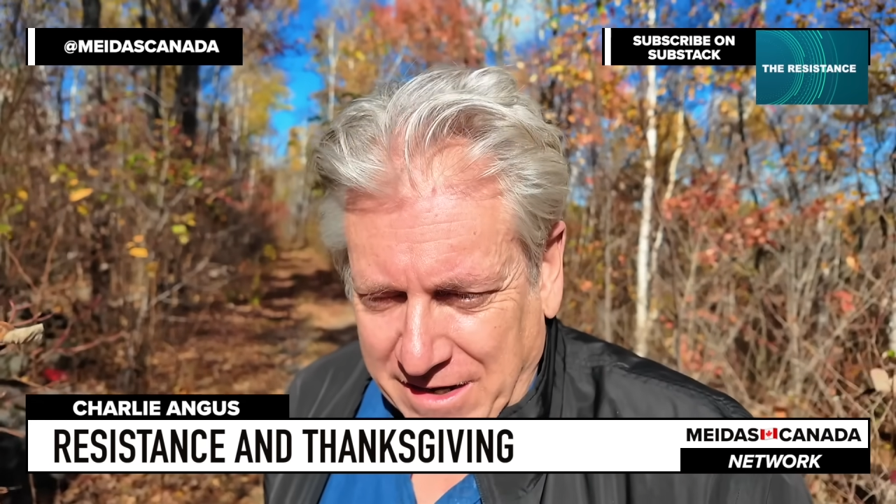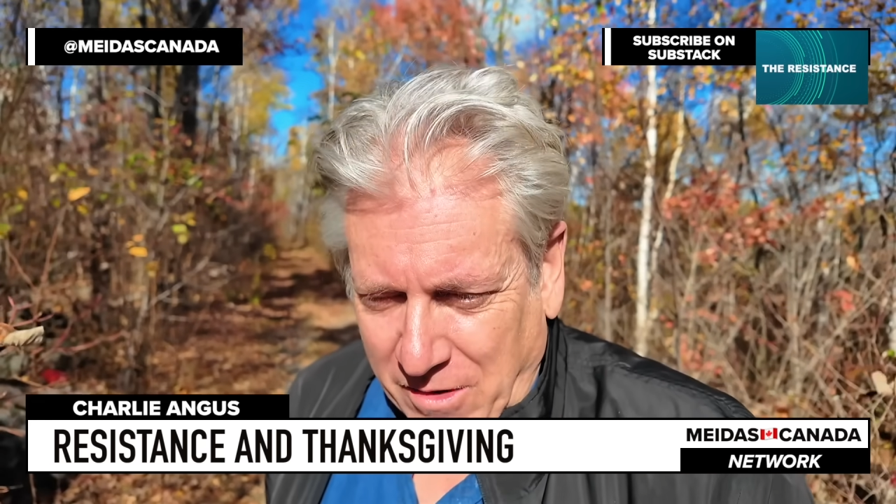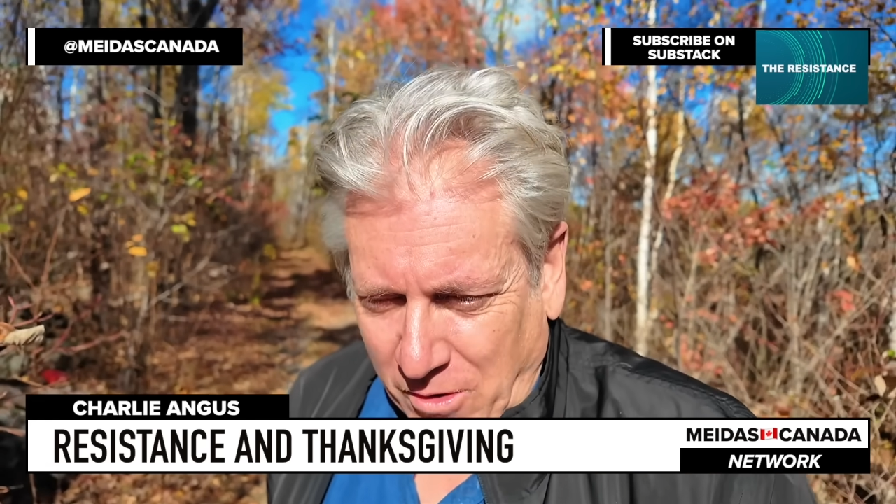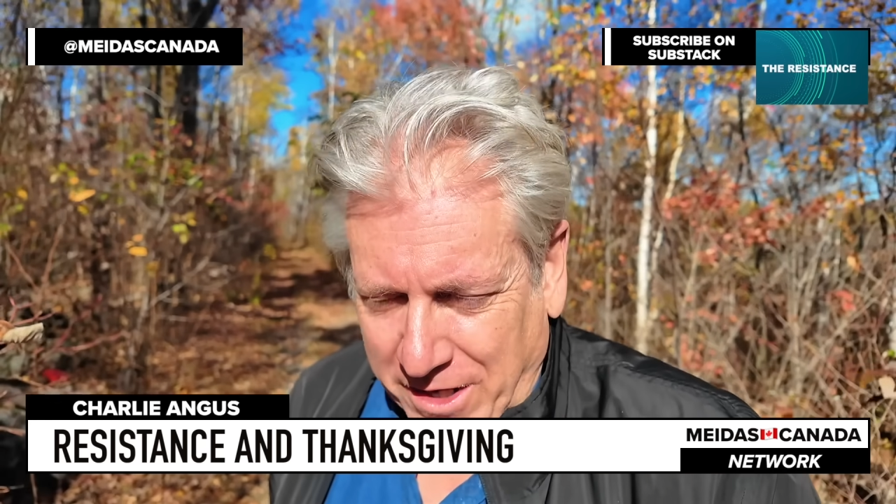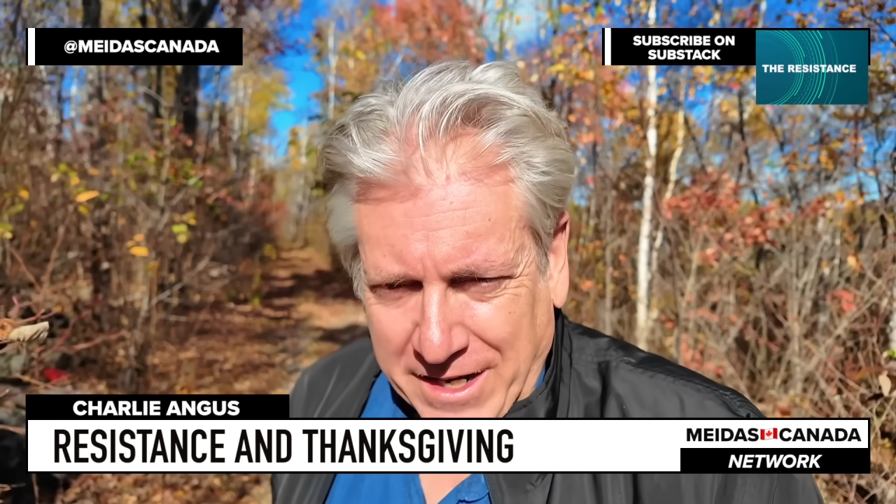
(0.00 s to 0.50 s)

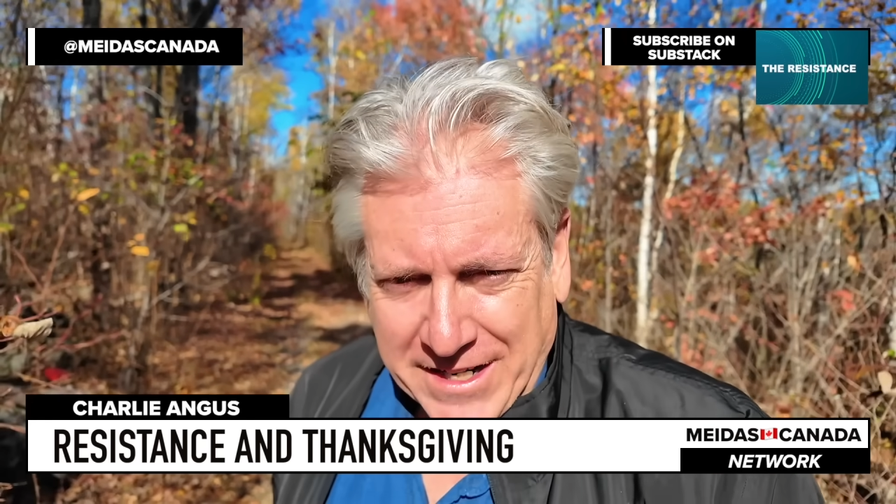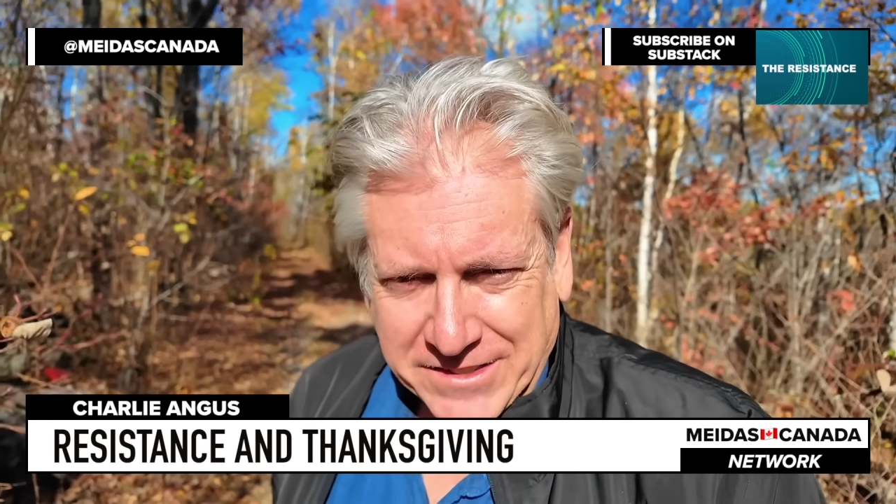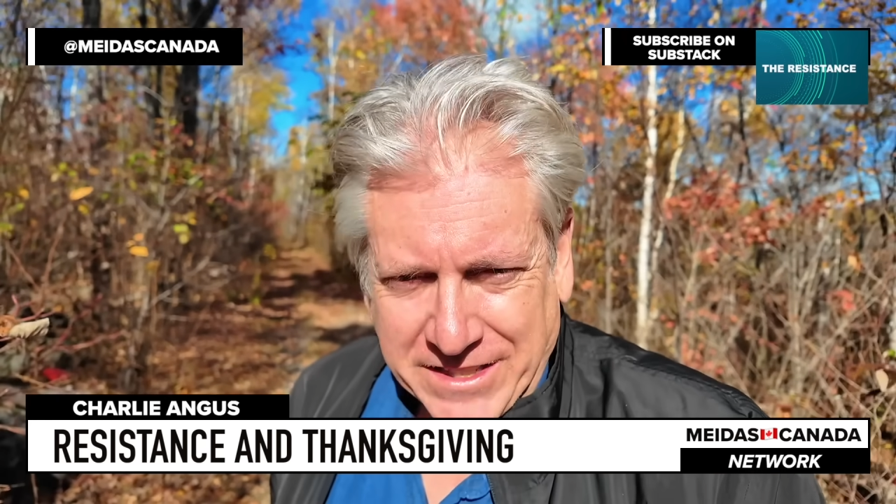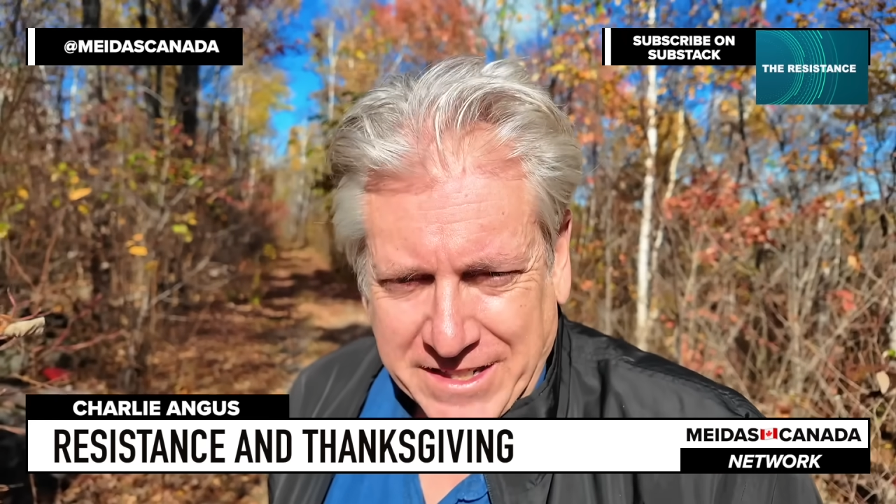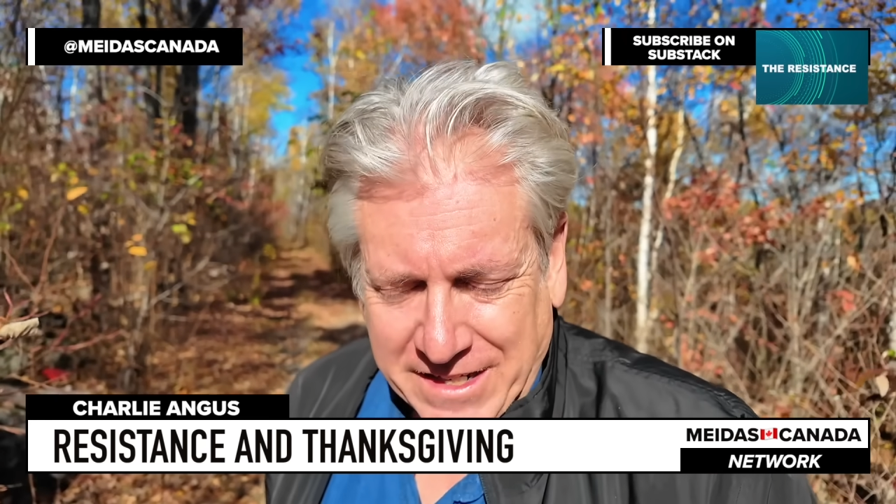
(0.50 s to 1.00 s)

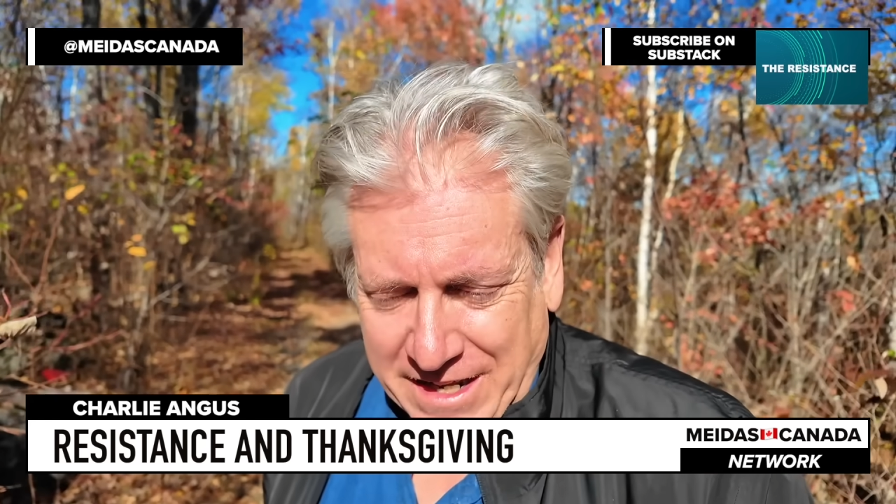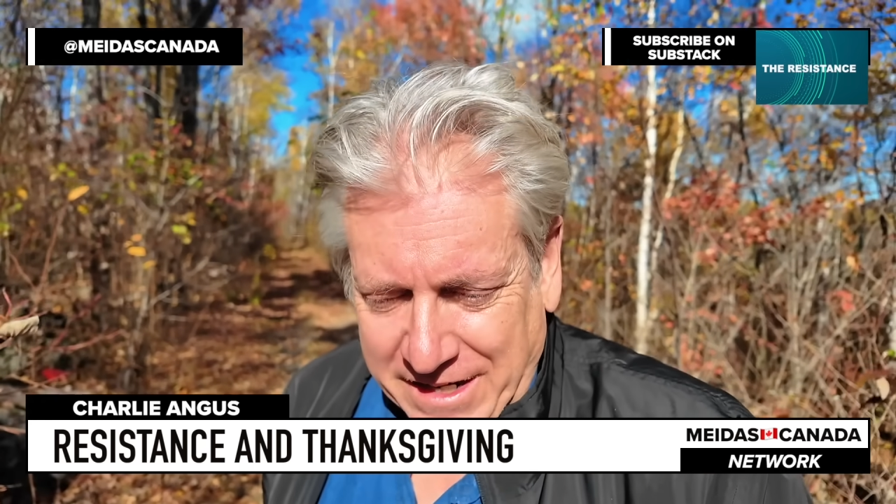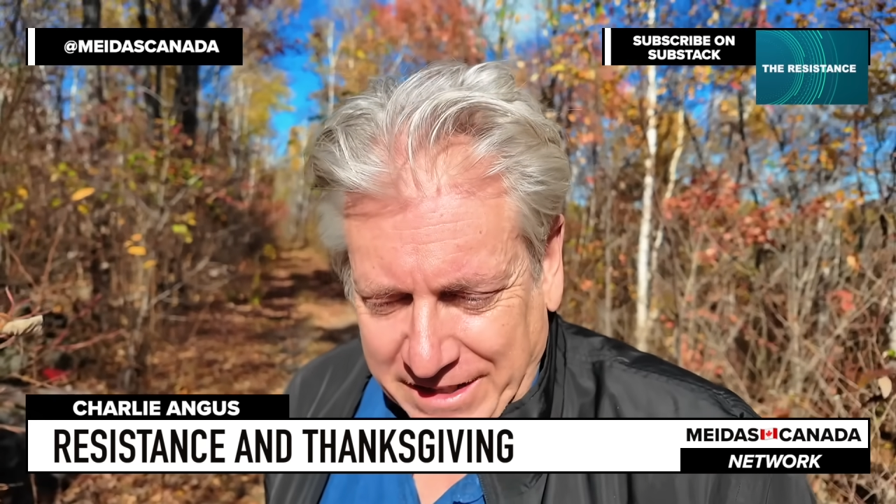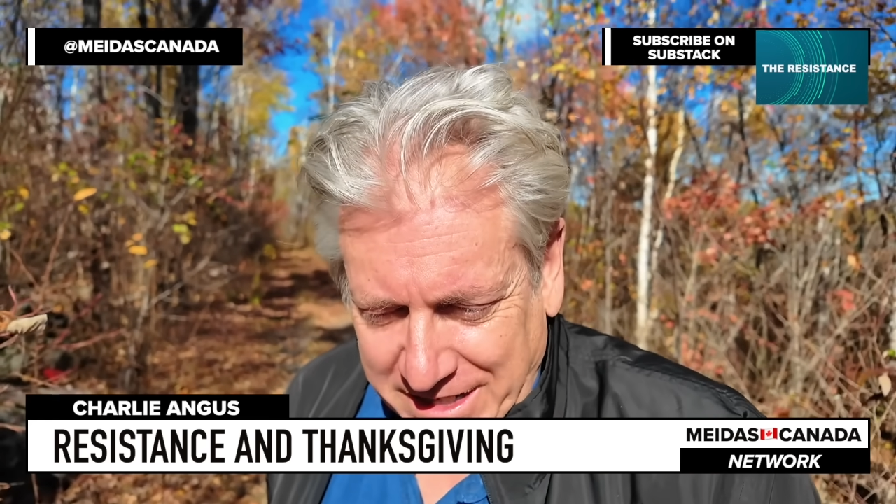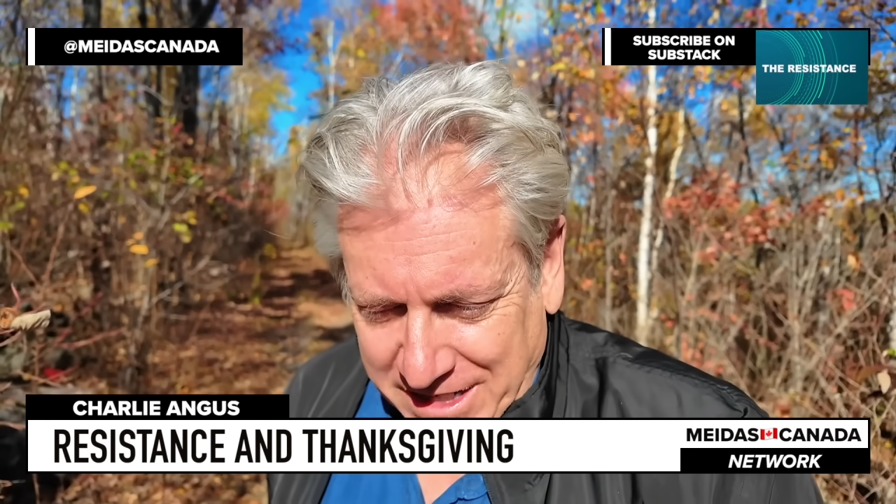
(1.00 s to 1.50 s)
organizing
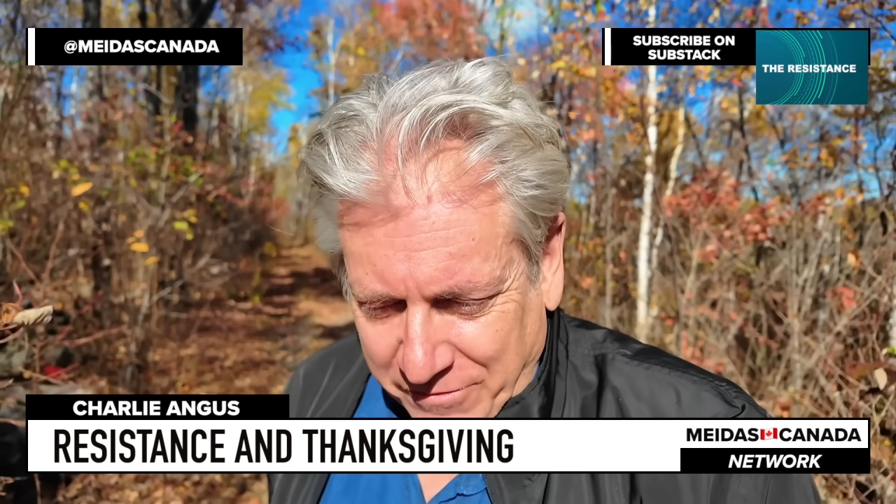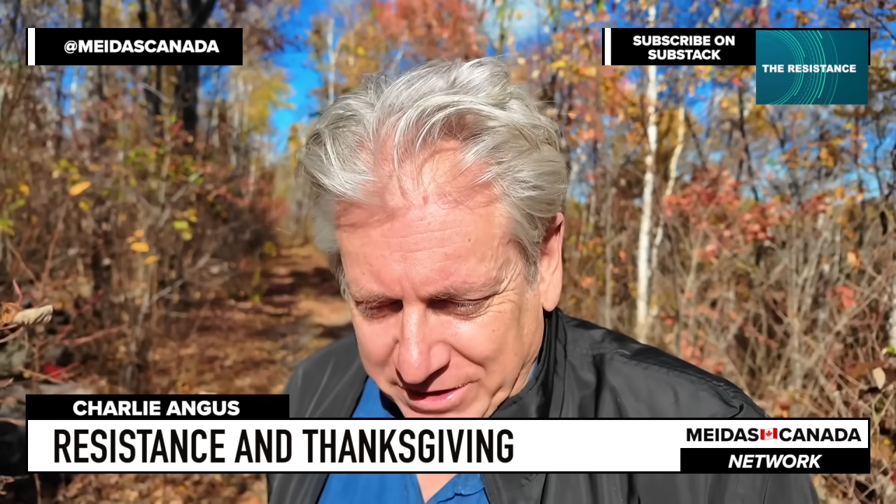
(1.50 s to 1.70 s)
and leading